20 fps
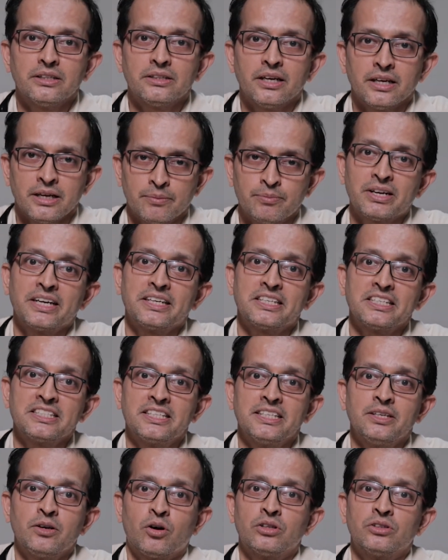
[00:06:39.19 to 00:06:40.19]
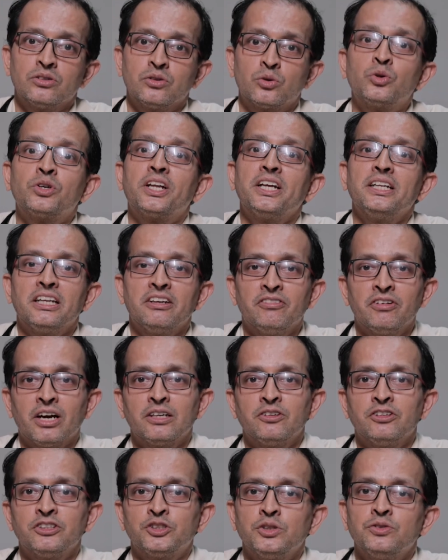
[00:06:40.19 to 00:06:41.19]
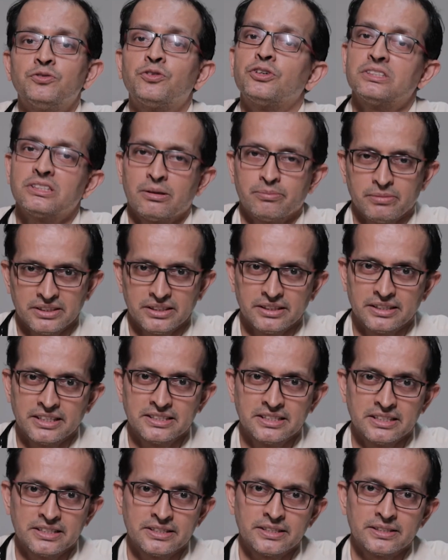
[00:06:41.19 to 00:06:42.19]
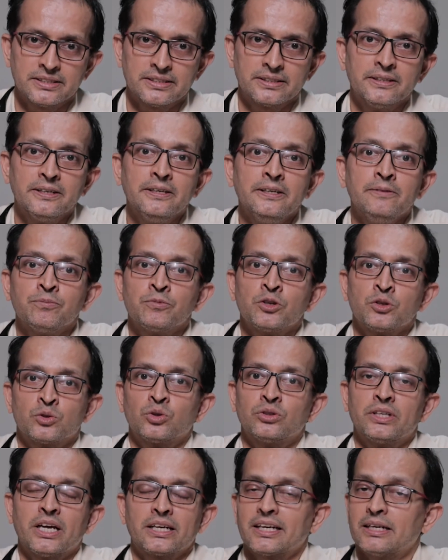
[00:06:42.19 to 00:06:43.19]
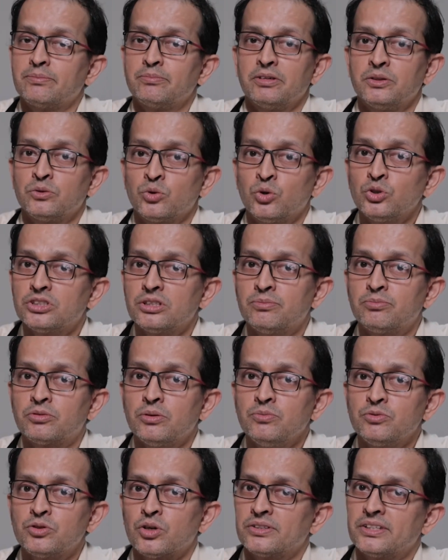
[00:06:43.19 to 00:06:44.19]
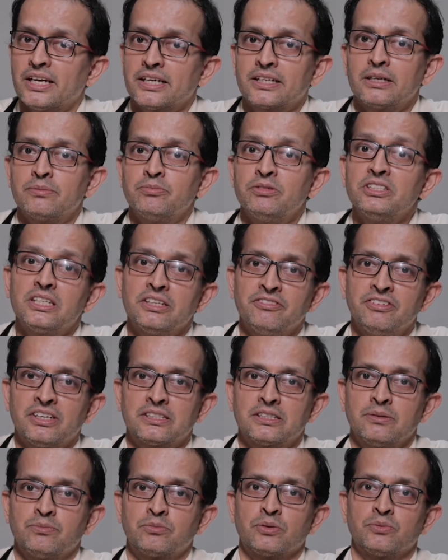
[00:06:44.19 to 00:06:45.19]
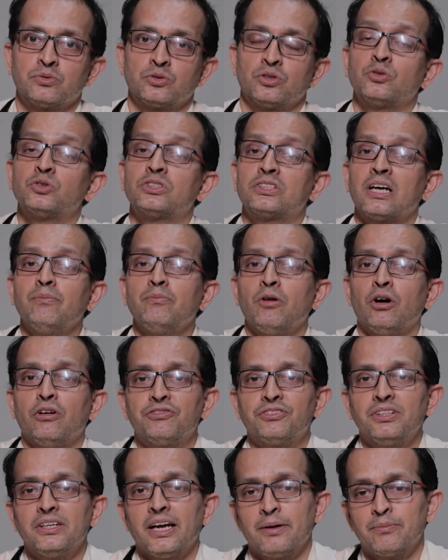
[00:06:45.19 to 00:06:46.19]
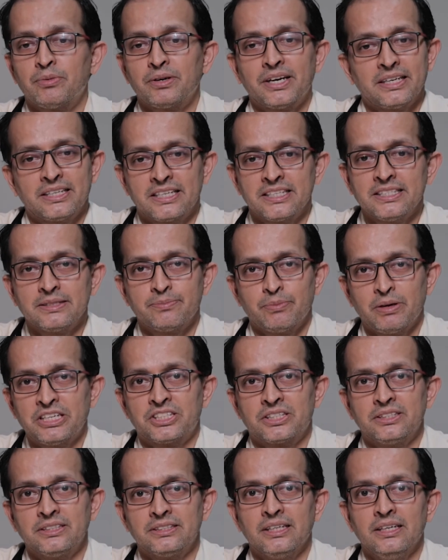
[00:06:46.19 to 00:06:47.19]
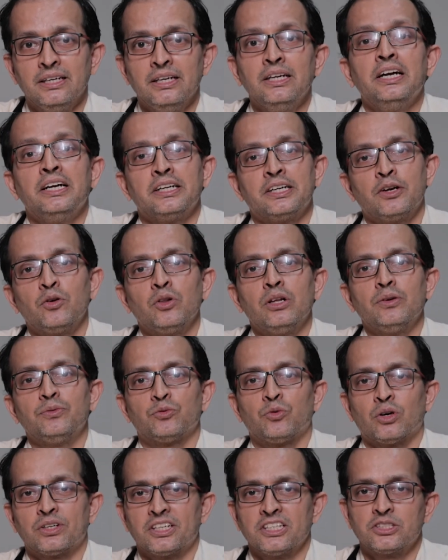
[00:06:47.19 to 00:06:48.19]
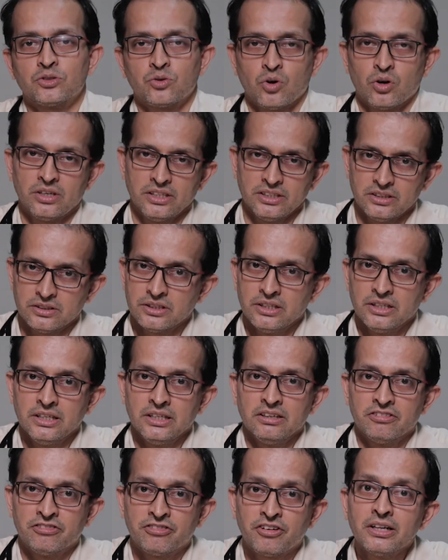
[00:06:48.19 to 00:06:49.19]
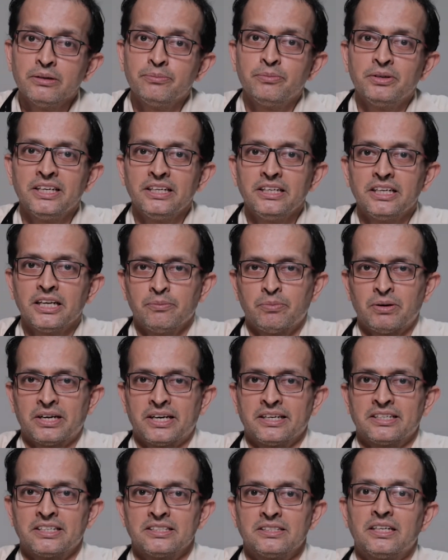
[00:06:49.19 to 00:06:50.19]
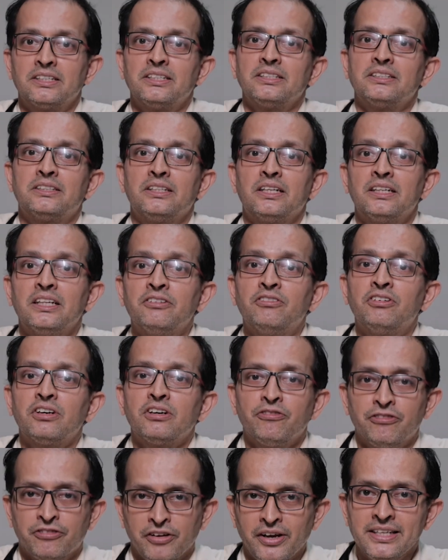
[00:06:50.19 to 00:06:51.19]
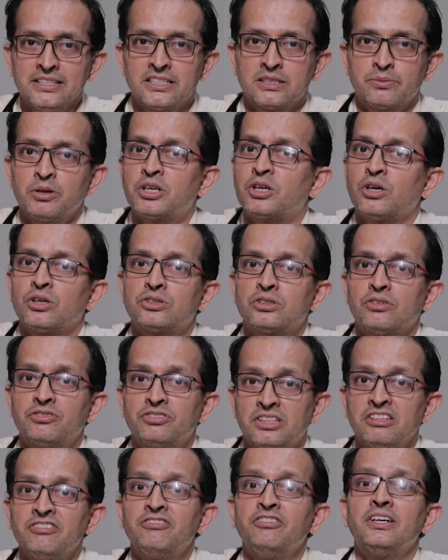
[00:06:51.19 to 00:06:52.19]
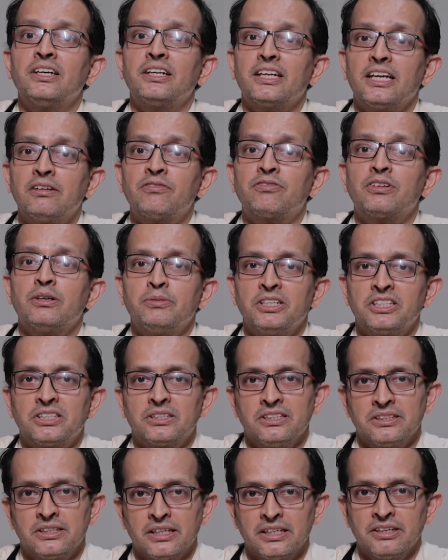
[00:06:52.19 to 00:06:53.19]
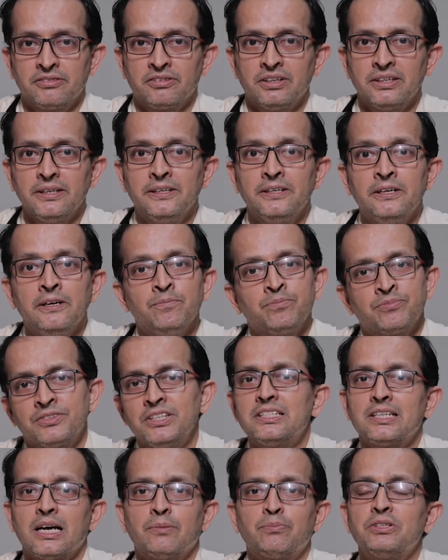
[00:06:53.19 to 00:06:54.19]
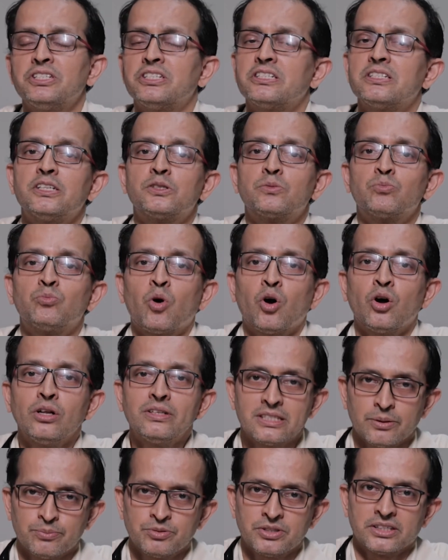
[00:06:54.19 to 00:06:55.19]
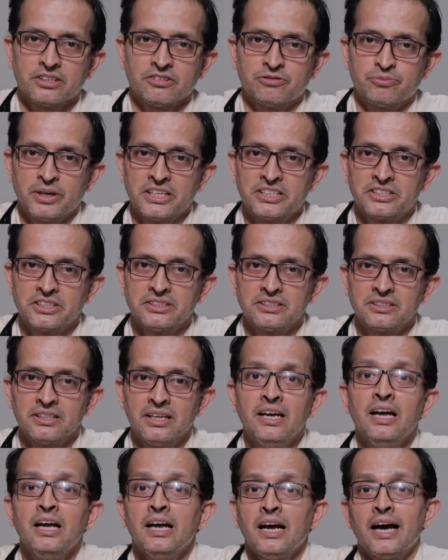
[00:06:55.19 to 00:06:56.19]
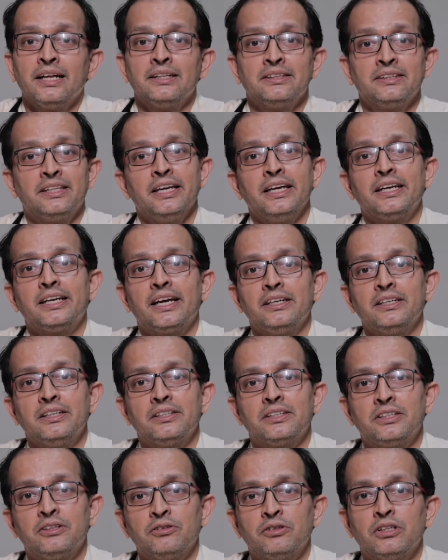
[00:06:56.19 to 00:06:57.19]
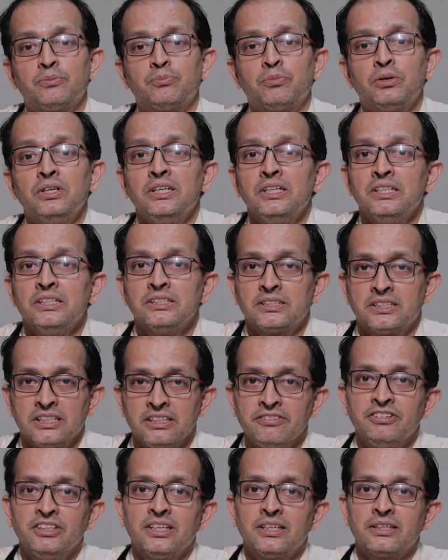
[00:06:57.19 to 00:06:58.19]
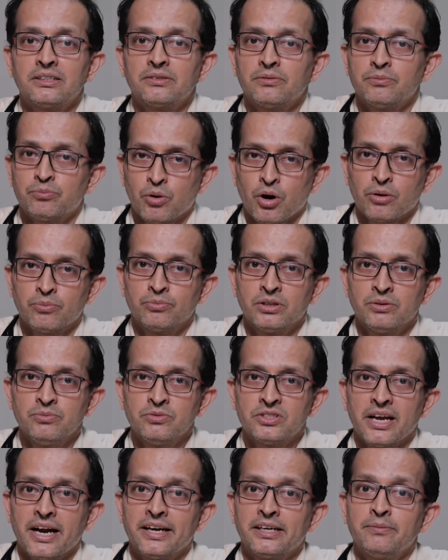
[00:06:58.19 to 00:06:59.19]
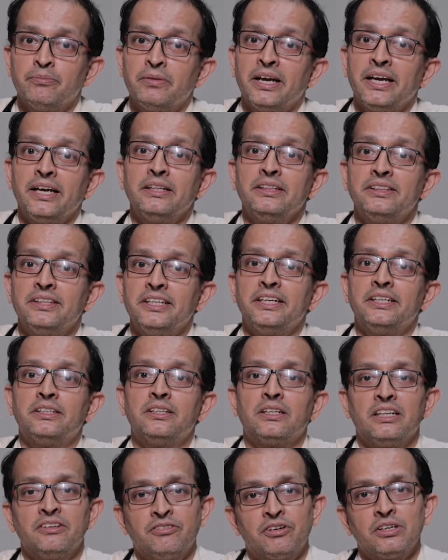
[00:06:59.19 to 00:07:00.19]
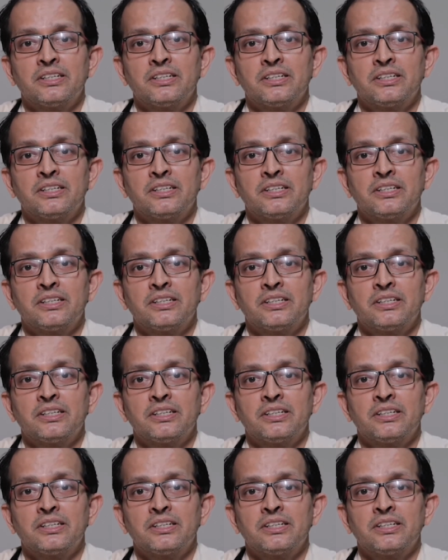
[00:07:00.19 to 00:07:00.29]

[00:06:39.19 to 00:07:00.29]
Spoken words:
hepatitis C on routine evaluation for some other diseases. So there can be no symptoms or there can be severe symptoms. Now some of the hepatitis patients develop what is called as fulminant hepatitis, that is the liver fails because of severe inflammation in the liver. This happens in a small subset of patients and they can develop severe problems and may need liver